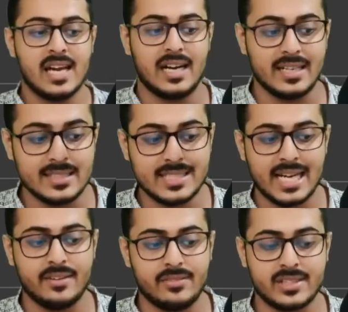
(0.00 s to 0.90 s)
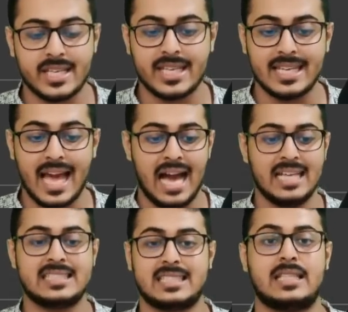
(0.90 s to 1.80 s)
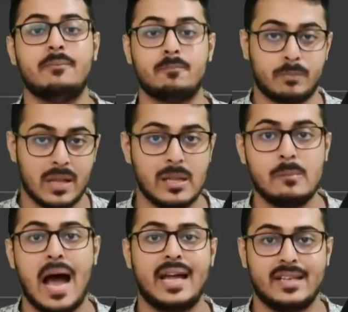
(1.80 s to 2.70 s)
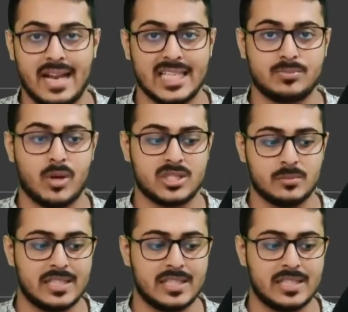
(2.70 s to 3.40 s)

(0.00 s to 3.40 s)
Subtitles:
understand everything in as simple manner as possible.